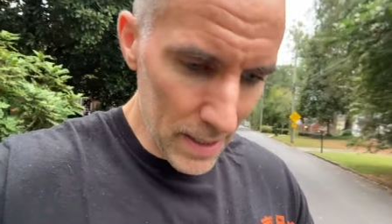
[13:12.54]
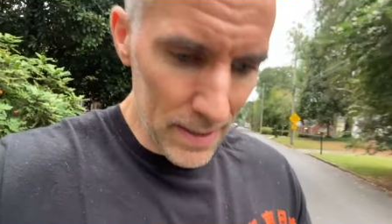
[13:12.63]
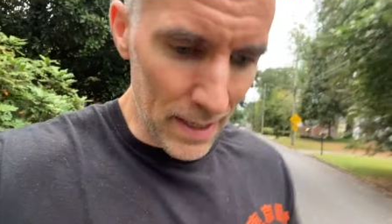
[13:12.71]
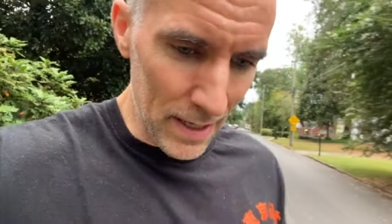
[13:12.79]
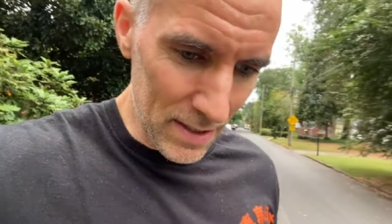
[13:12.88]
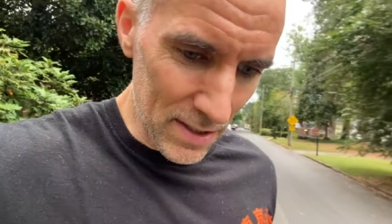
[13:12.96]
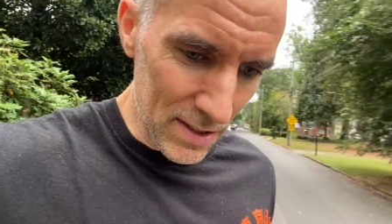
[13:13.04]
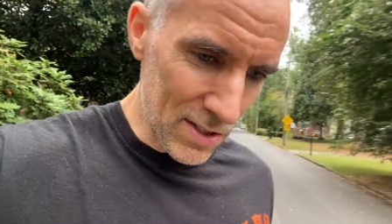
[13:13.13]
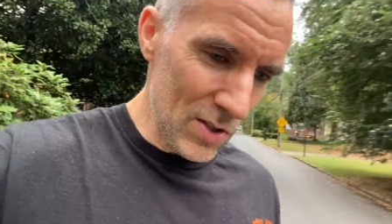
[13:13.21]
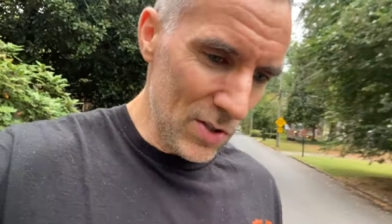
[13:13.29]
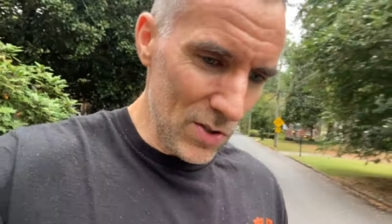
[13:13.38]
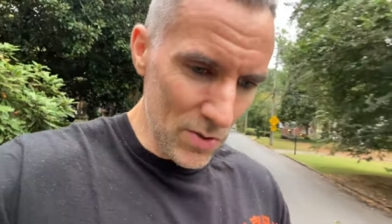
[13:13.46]
tends
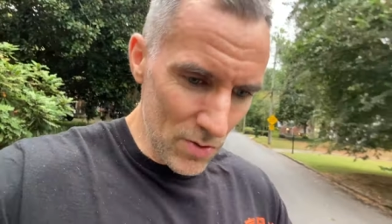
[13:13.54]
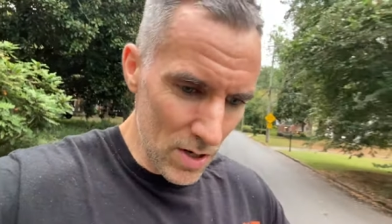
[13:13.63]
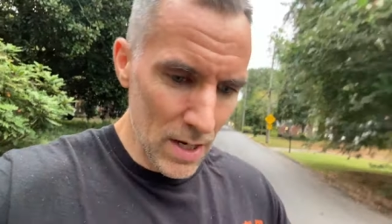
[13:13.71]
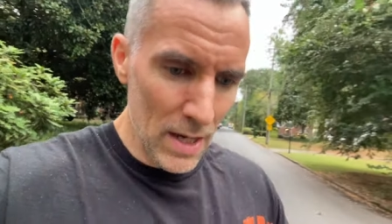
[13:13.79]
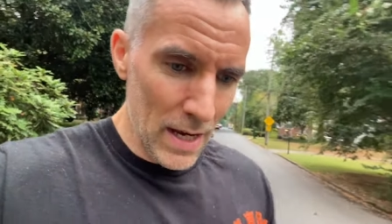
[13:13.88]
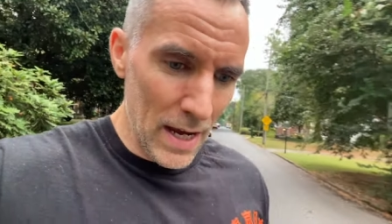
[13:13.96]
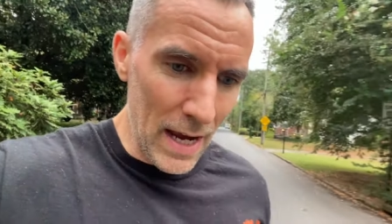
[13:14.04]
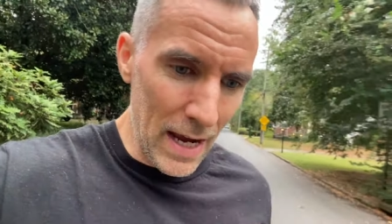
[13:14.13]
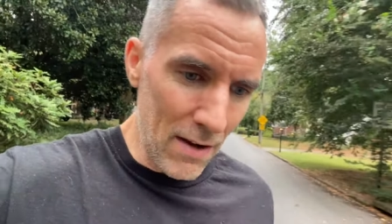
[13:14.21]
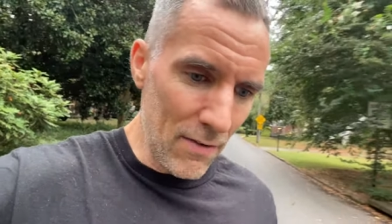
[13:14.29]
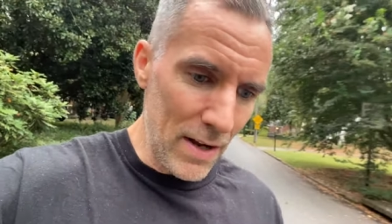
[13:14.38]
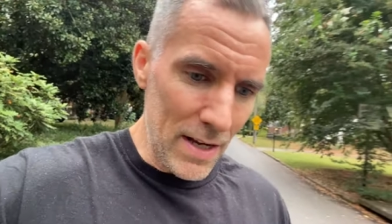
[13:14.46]
to
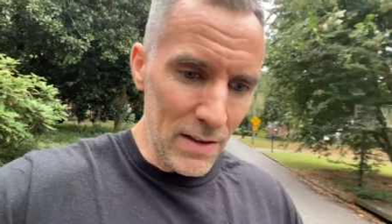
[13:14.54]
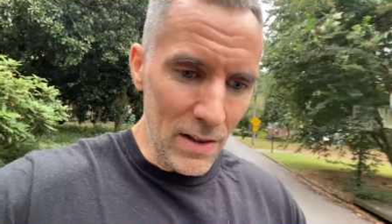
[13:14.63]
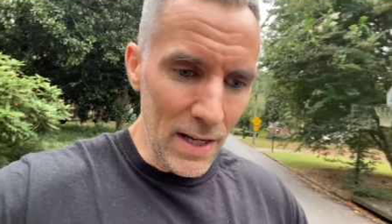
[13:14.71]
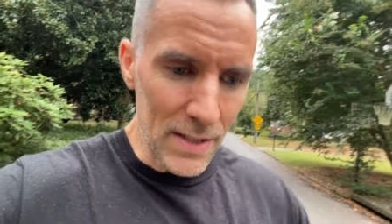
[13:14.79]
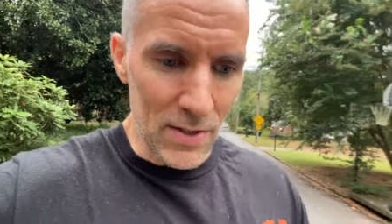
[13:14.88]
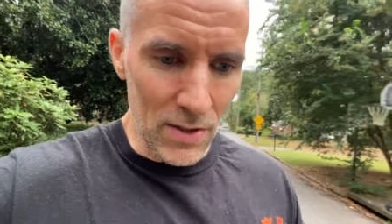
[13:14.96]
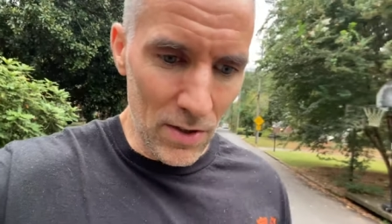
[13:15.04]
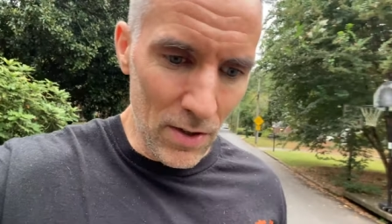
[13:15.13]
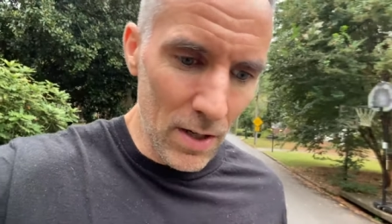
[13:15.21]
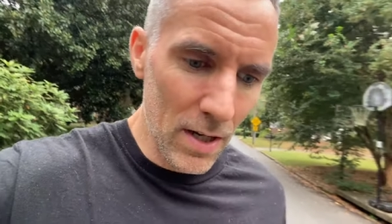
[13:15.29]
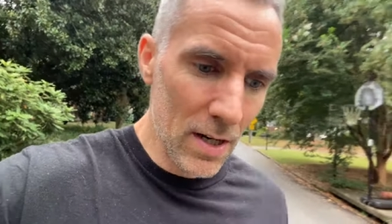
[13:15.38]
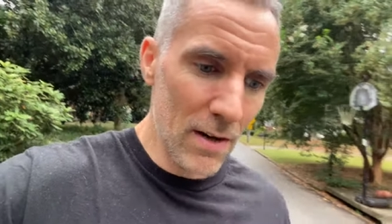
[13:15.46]
have a
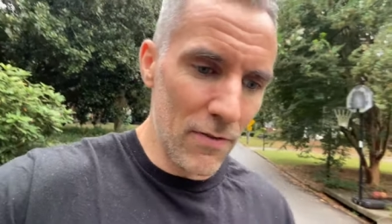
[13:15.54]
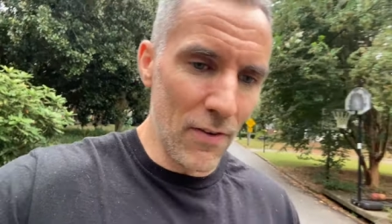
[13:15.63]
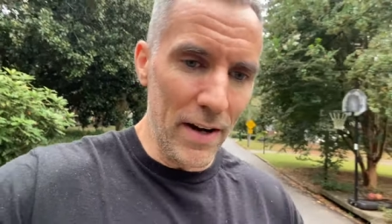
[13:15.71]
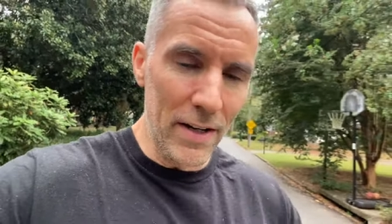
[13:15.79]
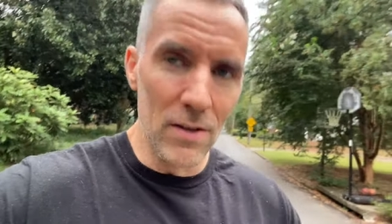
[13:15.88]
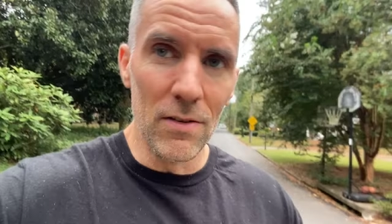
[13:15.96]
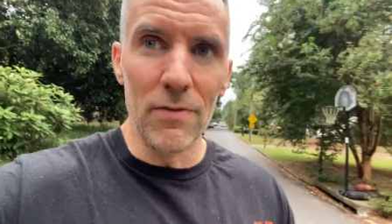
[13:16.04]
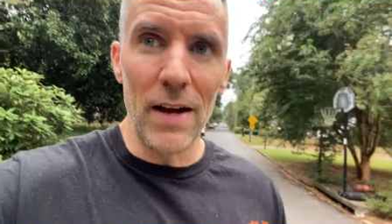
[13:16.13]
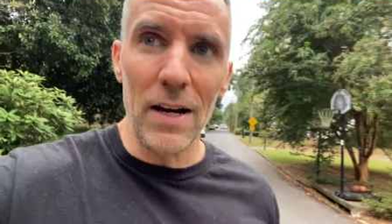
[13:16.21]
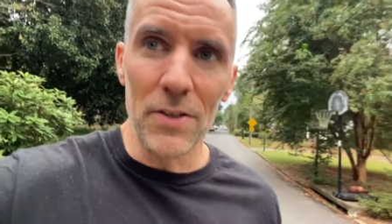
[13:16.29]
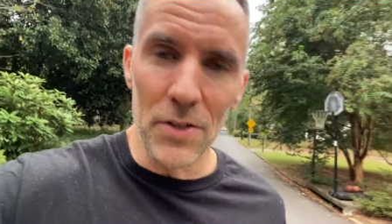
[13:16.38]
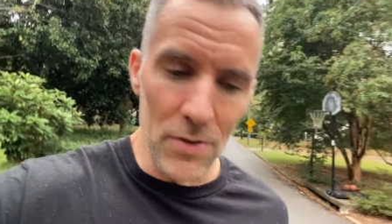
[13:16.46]
lesser final
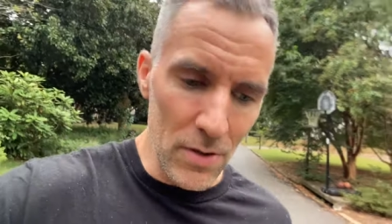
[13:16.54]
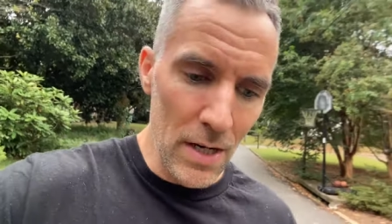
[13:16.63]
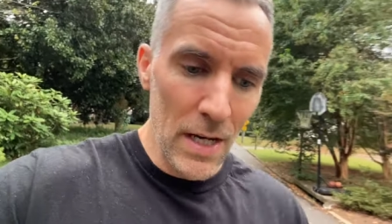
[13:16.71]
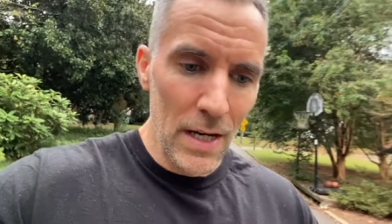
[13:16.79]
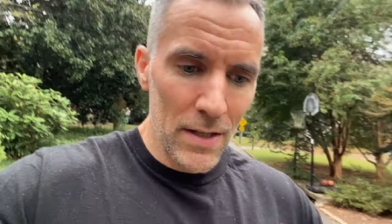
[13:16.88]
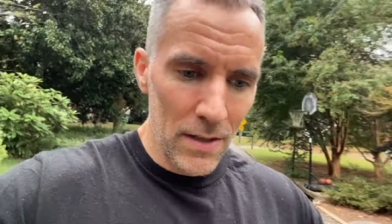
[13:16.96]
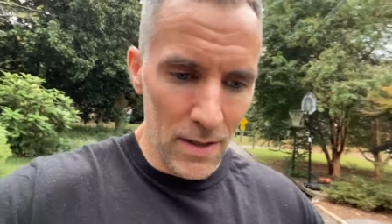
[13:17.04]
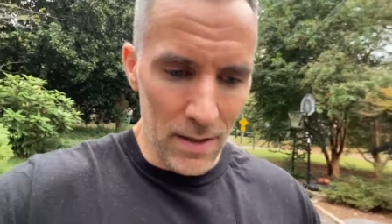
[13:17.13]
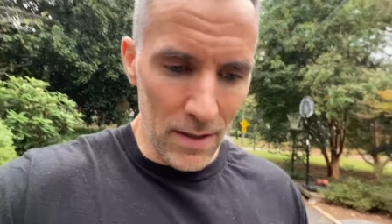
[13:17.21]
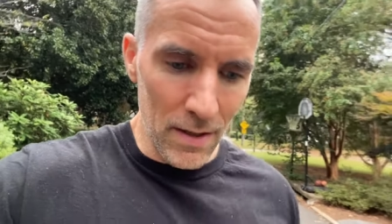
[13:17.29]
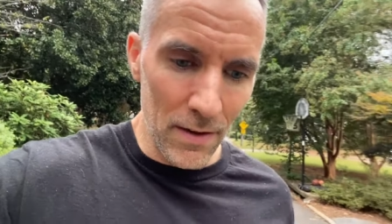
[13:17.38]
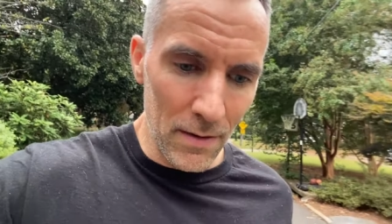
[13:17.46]
value,
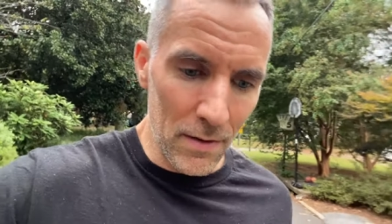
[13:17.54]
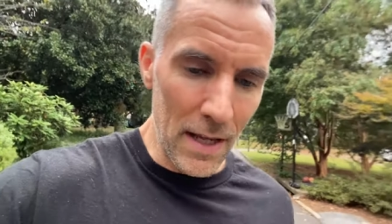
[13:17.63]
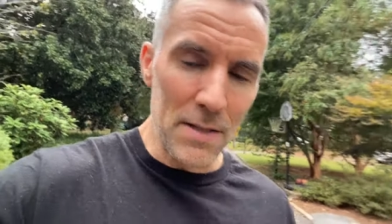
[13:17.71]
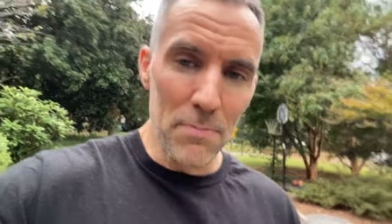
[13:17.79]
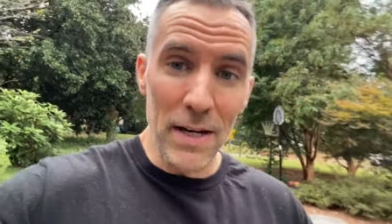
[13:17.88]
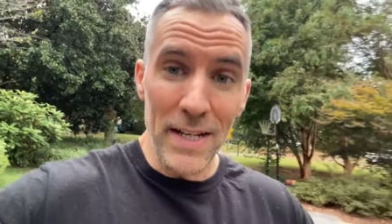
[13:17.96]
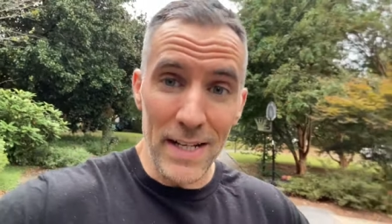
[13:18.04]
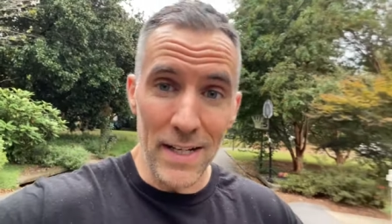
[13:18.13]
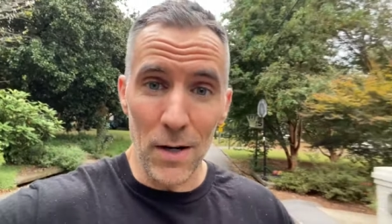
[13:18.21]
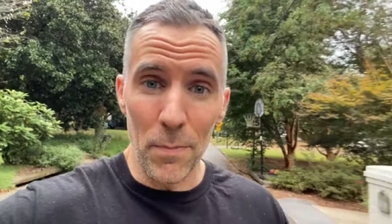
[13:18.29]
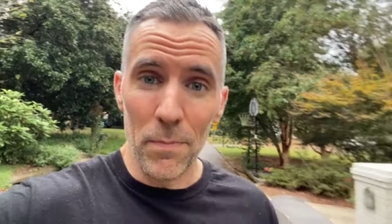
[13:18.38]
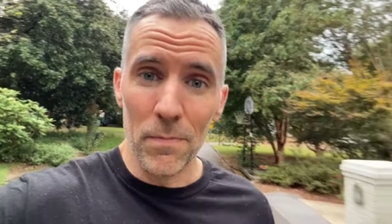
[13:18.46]
uh, less money in
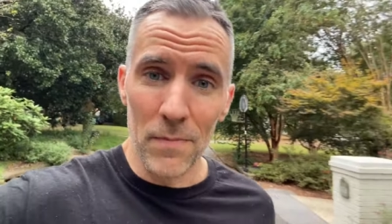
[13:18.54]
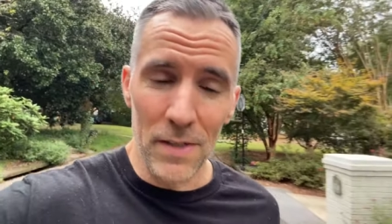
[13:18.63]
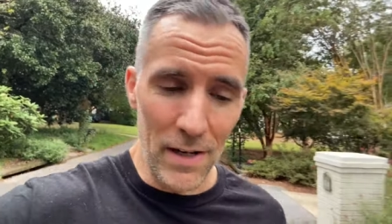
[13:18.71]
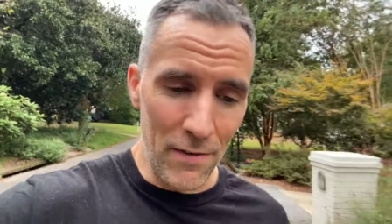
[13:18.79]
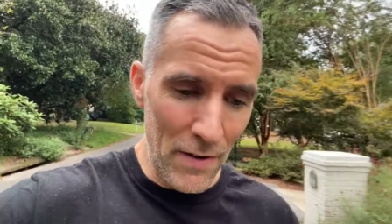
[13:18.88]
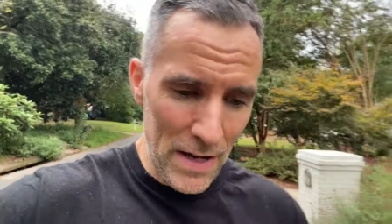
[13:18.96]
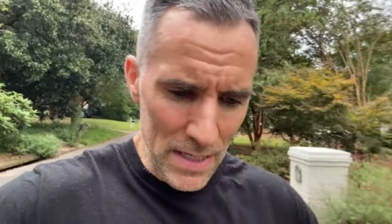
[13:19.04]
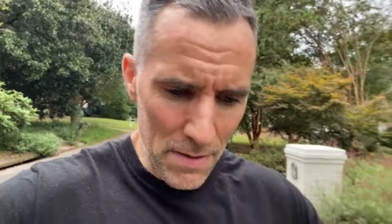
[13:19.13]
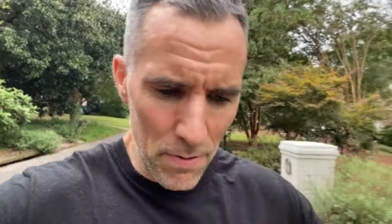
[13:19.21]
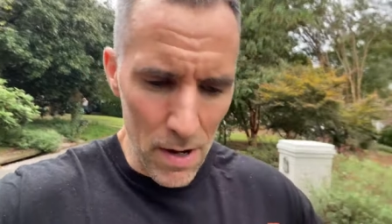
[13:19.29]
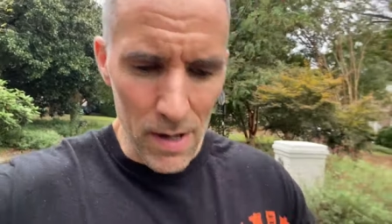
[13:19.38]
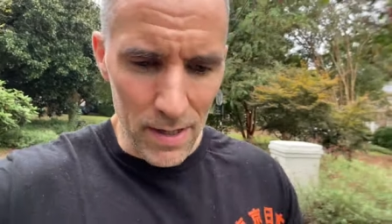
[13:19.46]
our, in our fancy
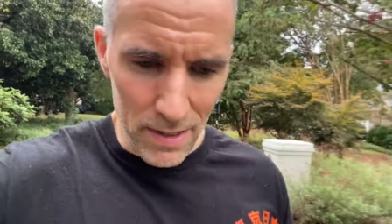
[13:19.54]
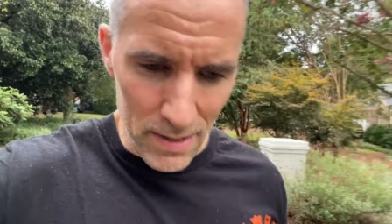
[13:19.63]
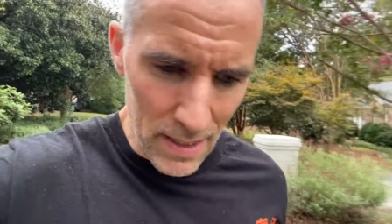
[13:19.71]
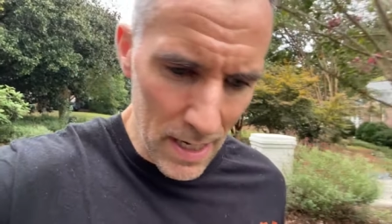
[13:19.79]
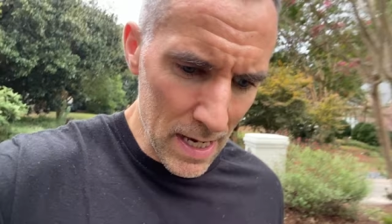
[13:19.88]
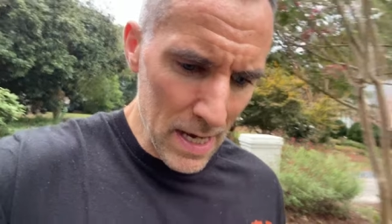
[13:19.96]
pockets